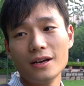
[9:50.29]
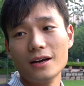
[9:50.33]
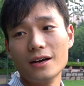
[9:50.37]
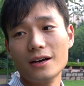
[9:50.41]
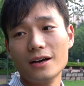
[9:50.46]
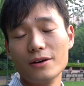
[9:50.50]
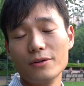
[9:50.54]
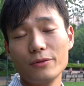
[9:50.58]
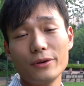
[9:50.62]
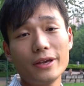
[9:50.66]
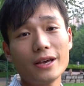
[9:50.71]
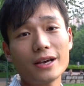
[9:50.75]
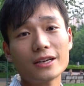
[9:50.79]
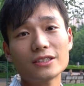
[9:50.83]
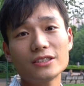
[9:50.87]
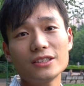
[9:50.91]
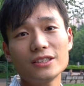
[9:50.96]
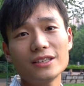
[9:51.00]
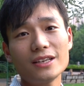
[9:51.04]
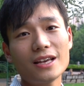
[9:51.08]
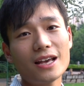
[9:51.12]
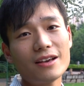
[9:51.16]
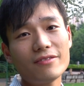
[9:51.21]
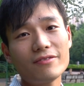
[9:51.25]
Uh, we
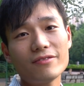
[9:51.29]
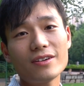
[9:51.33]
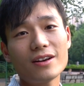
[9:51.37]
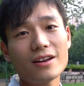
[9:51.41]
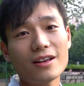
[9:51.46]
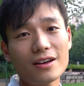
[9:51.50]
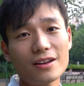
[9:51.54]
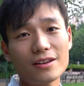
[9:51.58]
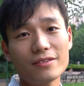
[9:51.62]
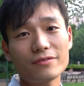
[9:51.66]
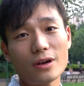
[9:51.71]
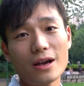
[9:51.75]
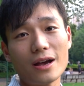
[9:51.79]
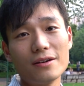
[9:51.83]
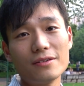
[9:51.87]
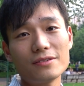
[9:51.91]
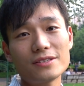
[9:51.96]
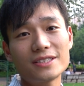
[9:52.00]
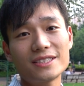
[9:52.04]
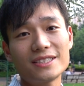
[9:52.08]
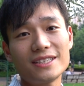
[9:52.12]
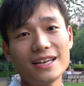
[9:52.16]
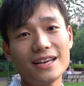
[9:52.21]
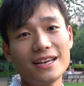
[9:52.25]
actually have a lot of
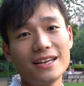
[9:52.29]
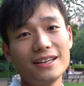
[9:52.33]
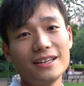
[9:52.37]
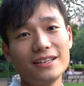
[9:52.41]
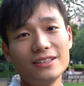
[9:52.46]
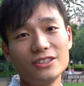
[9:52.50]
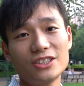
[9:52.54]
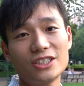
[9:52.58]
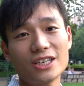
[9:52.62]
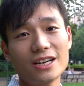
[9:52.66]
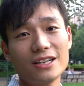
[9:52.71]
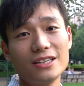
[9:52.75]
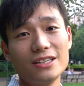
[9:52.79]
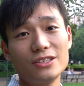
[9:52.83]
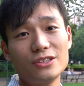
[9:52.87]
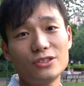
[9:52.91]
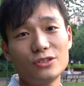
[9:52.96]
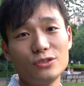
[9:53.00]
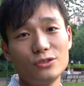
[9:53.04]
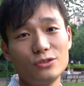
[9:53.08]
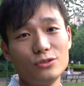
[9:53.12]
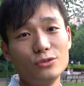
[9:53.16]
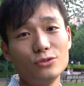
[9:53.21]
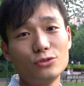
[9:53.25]
outstanding
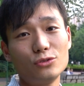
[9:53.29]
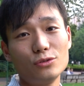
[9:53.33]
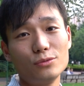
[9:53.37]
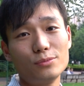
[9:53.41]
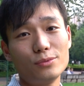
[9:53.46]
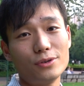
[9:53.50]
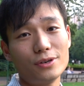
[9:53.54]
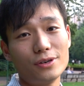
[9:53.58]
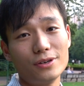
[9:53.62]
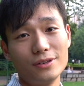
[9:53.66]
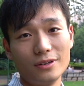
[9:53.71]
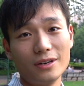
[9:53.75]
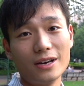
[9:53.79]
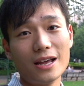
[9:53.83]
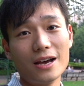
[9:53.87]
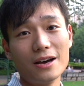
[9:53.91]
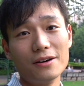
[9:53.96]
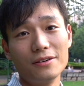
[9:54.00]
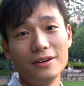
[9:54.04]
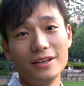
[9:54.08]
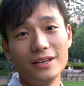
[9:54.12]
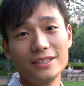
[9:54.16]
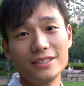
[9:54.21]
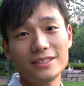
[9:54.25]
Chinese YouTuber
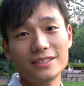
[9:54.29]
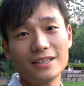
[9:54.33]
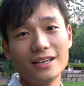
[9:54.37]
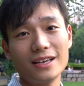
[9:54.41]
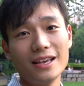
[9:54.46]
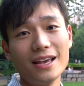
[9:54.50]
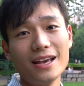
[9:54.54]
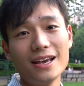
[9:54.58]
nowadays,